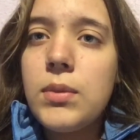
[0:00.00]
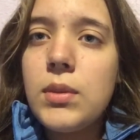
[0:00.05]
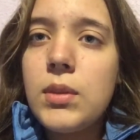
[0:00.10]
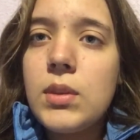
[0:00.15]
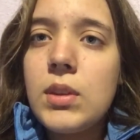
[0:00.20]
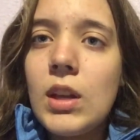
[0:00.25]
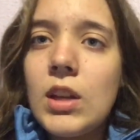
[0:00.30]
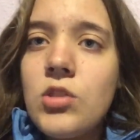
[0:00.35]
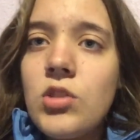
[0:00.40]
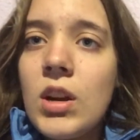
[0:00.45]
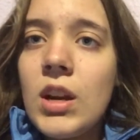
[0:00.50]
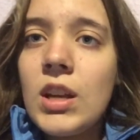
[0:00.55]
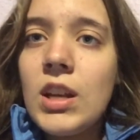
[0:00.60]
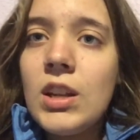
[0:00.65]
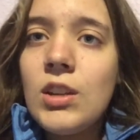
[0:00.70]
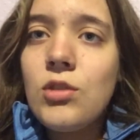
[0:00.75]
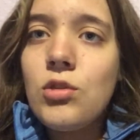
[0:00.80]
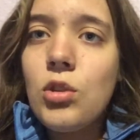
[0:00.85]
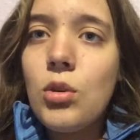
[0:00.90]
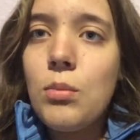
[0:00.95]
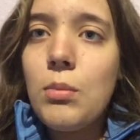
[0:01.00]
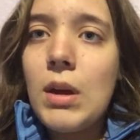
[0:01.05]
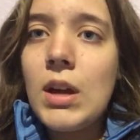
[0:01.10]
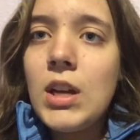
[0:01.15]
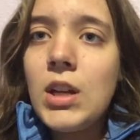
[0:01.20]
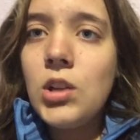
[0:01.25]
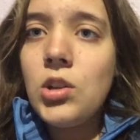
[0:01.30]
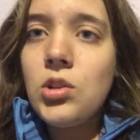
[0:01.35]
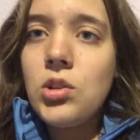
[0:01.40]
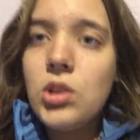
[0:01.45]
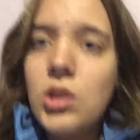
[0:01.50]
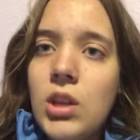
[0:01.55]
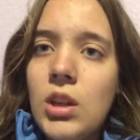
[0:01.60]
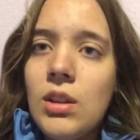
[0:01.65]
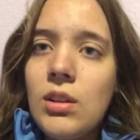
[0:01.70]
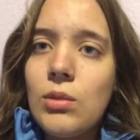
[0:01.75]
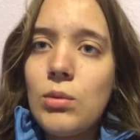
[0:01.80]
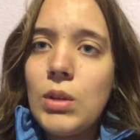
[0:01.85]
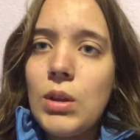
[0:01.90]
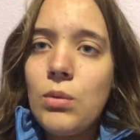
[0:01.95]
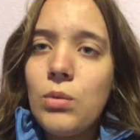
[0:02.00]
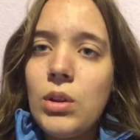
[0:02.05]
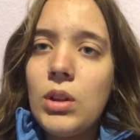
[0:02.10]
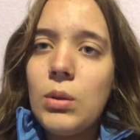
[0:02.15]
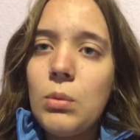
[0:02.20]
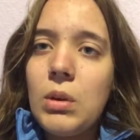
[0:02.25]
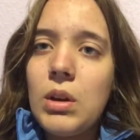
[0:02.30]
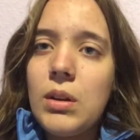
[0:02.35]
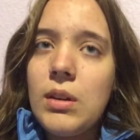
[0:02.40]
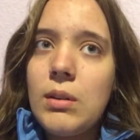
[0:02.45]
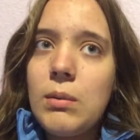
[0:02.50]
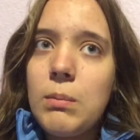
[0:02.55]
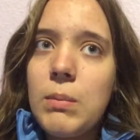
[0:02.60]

sidetracking too much because we really want